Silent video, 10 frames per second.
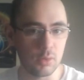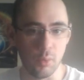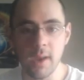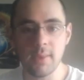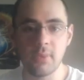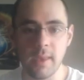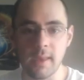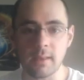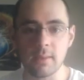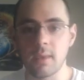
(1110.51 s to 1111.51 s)
Great
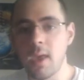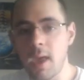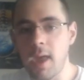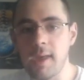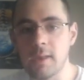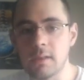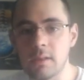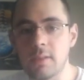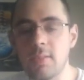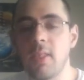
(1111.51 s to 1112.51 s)
things.
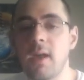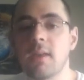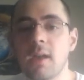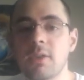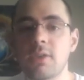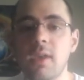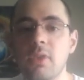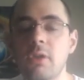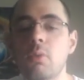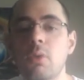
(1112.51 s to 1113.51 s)
And like I
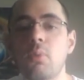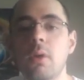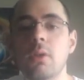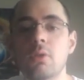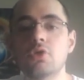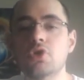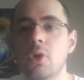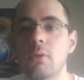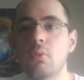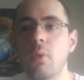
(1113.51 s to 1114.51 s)
said, this was one of those
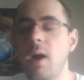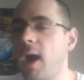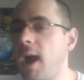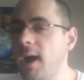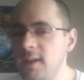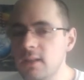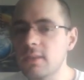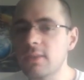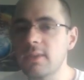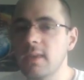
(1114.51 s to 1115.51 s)
shows where I
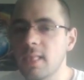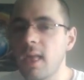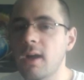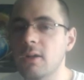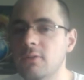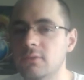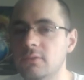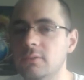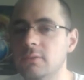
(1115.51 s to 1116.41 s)
didn't see a lot of